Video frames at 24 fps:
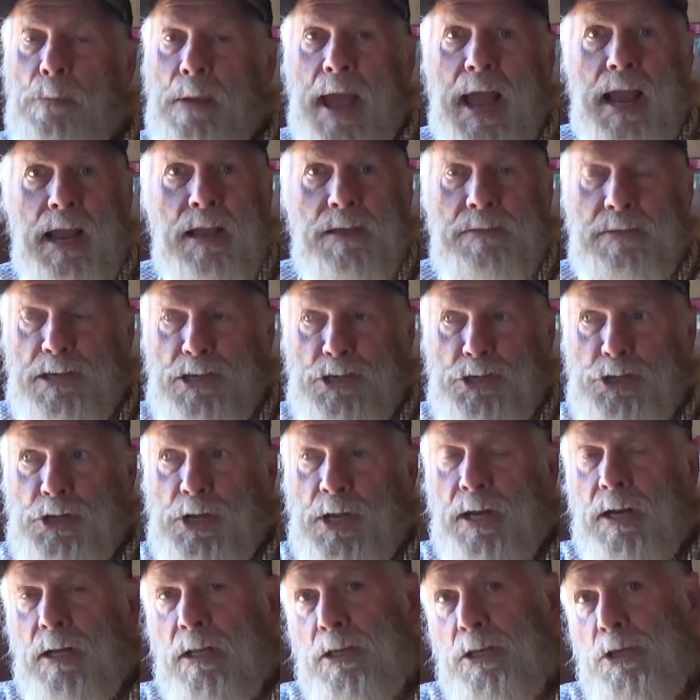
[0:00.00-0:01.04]
back on this
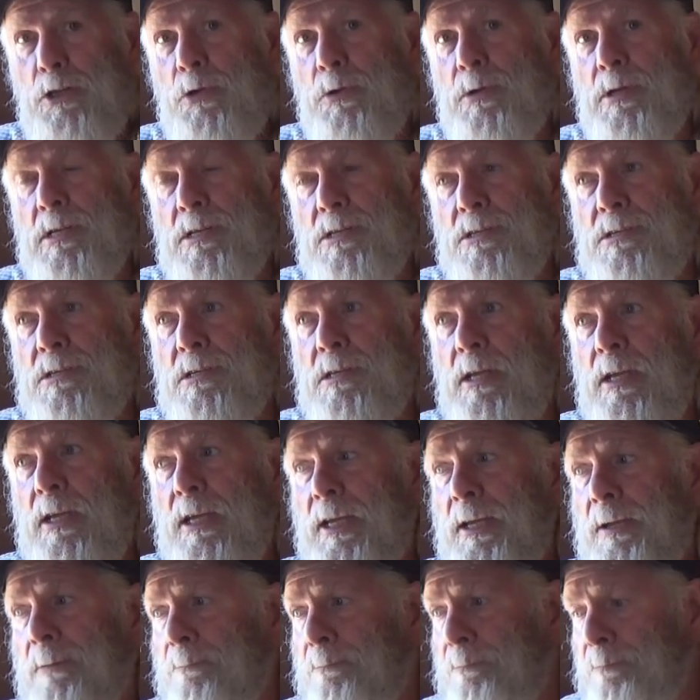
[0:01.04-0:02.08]
channel and you can
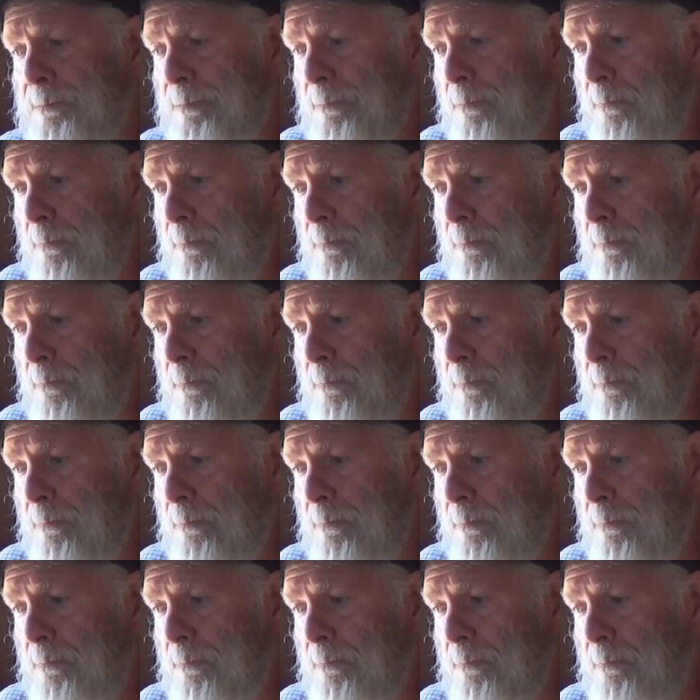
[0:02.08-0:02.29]
see